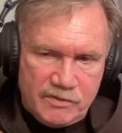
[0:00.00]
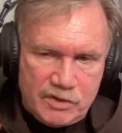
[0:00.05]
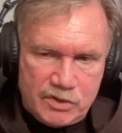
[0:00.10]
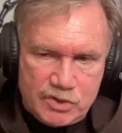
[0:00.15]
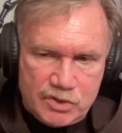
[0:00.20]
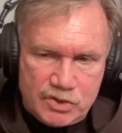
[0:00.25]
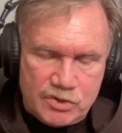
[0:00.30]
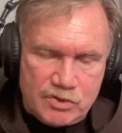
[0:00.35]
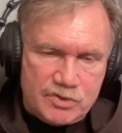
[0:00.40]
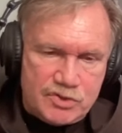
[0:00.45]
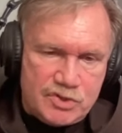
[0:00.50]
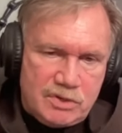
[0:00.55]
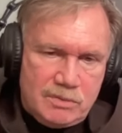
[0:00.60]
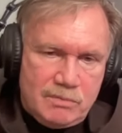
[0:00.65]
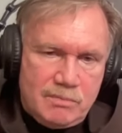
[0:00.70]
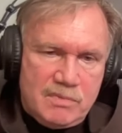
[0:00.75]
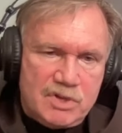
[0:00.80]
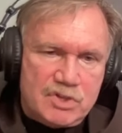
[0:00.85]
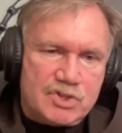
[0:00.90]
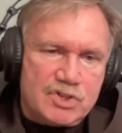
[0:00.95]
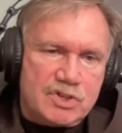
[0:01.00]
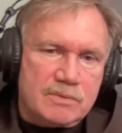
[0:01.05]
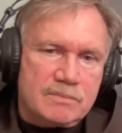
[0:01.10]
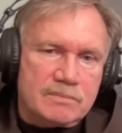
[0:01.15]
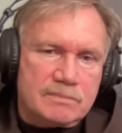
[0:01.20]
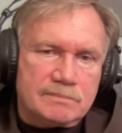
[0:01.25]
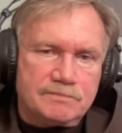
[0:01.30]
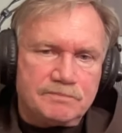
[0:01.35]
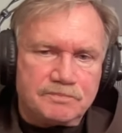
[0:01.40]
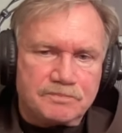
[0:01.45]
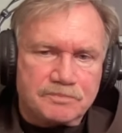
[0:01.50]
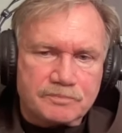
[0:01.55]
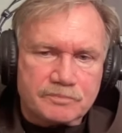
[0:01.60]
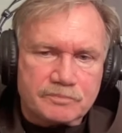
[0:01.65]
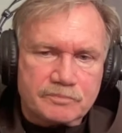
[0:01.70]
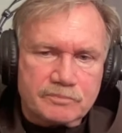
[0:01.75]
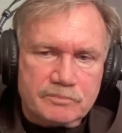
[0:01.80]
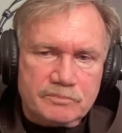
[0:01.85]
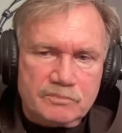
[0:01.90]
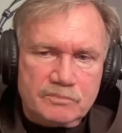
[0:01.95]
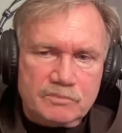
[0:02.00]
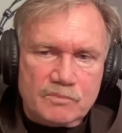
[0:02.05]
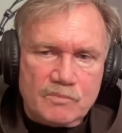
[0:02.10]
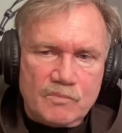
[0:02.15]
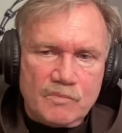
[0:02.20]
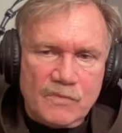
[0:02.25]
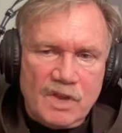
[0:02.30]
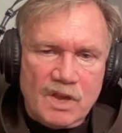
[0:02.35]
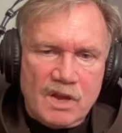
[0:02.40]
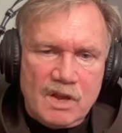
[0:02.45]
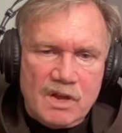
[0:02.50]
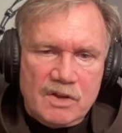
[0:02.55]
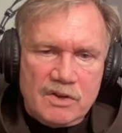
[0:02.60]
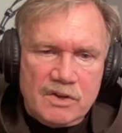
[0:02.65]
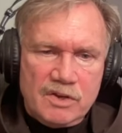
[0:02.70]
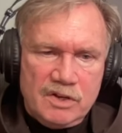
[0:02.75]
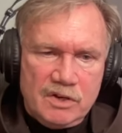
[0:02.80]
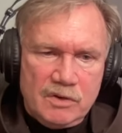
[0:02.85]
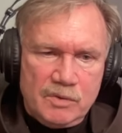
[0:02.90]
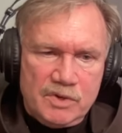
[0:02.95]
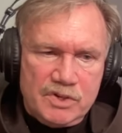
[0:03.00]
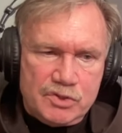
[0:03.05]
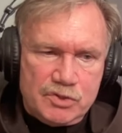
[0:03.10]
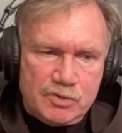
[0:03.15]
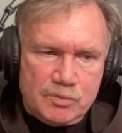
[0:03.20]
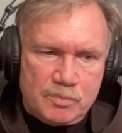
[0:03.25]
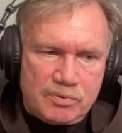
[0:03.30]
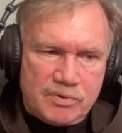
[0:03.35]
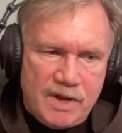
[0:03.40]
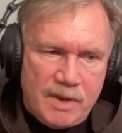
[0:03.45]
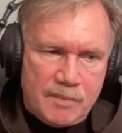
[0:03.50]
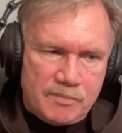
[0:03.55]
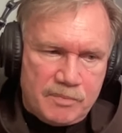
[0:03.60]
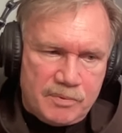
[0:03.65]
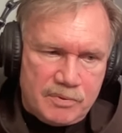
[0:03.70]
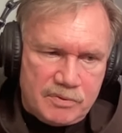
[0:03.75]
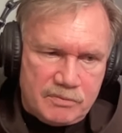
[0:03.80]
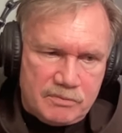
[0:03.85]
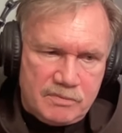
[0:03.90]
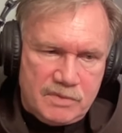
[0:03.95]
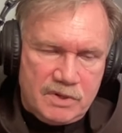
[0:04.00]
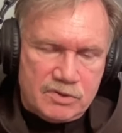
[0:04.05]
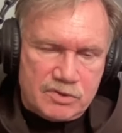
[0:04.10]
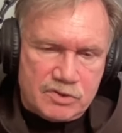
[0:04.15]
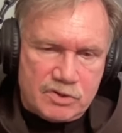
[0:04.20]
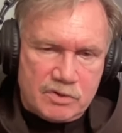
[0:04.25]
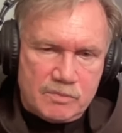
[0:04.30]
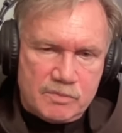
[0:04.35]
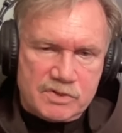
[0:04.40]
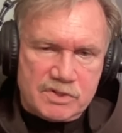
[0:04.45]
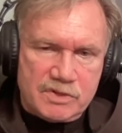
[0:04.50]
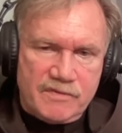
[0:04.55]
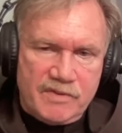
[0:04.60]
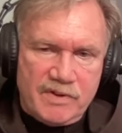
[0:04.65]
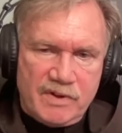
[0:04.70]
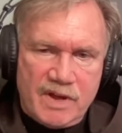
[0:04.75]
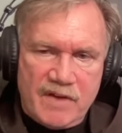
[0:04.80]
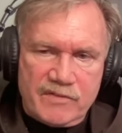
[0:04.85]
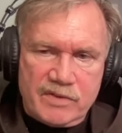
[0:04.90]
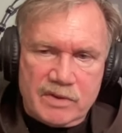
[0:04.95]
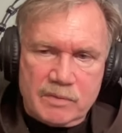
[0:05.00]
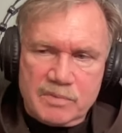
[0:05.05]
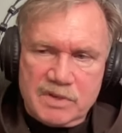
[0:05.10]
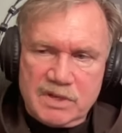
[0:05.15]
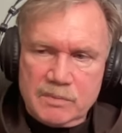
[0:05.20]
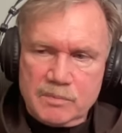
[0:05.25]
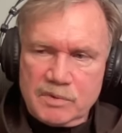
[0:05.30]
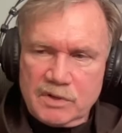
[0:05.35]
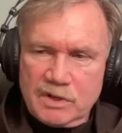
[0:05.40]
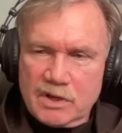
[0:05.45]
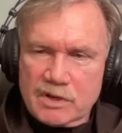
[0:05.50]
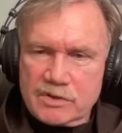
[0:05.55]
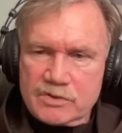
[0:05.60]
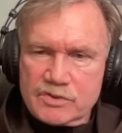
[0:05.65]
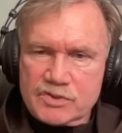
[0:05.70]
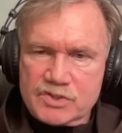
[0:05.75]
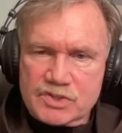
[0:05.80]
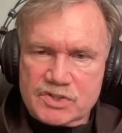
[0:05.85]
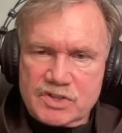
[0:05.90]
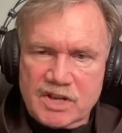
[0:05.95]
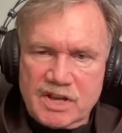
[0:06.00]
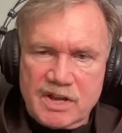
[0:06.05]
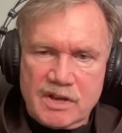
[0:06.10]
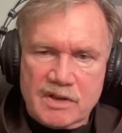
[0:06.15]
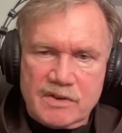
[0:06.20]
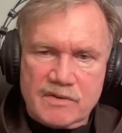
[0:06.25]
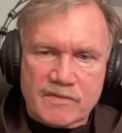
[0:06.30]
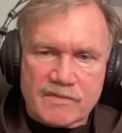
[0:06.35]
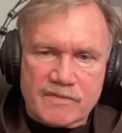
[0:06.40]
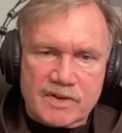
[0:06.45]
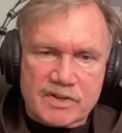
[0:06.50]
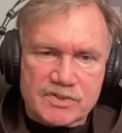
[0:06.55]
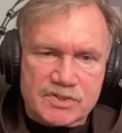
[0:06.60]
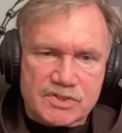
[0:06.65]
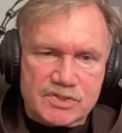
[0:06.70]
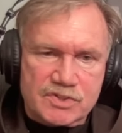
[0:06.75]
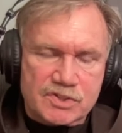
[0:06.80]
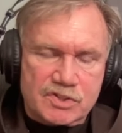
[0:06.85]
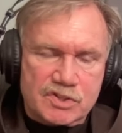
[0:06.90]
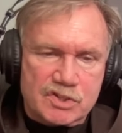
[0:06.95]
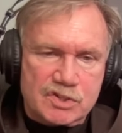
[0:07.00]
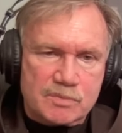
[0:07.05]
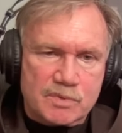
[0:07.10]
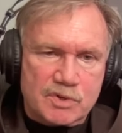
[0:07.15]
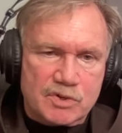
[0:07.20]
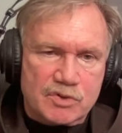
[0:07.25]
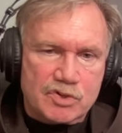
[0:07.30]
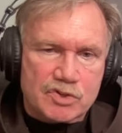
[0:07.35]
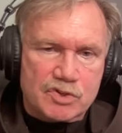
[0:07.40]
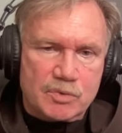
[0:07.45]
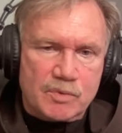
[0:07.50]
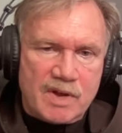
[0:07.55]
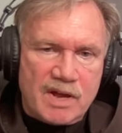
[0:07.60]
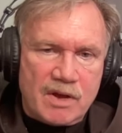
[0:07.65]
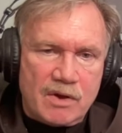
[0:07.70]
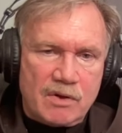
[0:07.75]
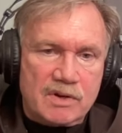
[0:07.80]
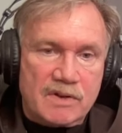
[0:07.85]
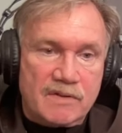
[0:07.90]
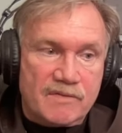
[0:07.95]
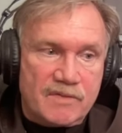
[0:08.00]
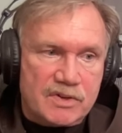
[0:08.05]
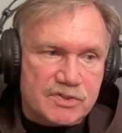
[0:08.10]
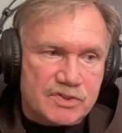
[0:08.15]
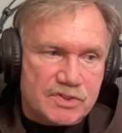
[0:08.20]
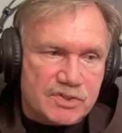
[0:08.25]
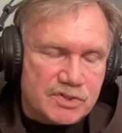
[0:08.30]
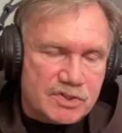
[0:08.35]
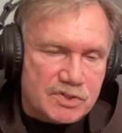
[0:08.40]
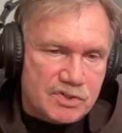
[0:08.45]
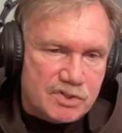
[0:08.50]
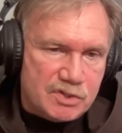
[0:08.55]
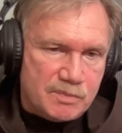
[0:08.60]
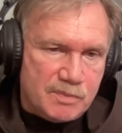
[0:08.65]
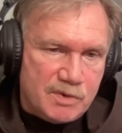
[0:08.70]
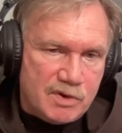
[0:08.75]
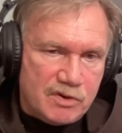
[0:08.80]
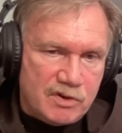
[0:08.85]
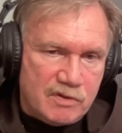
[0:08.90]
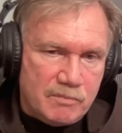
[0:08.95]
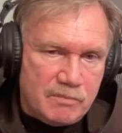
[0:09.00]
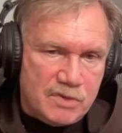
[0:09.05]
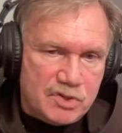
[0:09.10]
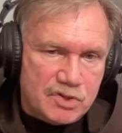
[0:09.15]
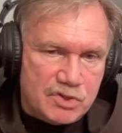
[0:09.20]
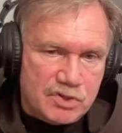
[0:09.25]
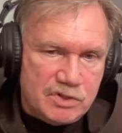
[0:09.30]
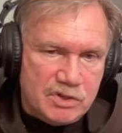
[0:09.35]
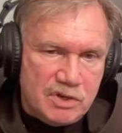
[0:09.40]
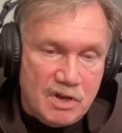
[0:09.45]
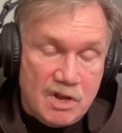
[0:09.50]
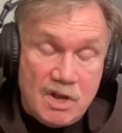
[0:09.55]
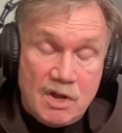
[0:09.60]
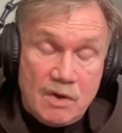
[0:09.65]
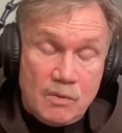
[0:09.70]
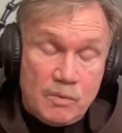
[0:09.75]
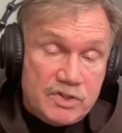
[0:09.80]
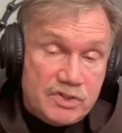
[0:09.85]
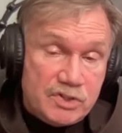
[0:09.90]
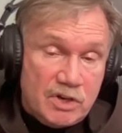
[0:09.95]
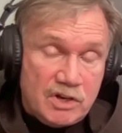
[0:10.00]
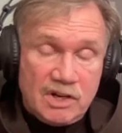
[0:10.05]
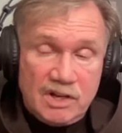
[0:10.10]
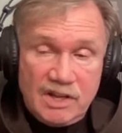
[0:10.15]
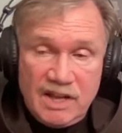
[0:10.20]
of the church and mission. You know, we do prep in terms of having people understand Franciscan spirituality, Franciscan spirit of mission. We talk a